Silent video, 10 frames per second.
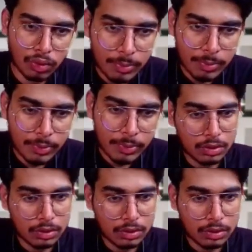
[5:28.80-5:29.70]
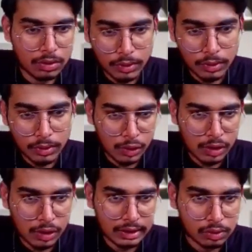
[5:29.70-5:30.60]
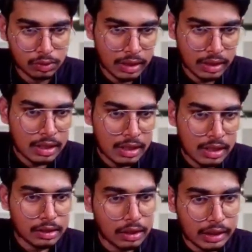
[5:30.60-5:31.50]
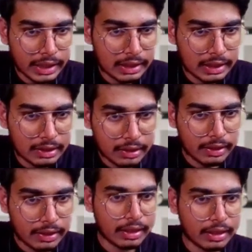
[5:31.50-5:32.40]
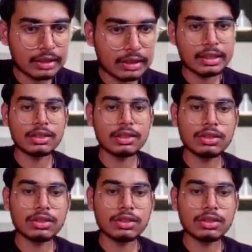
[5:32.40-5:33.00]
So now we have one for loop which goes from 0th index to the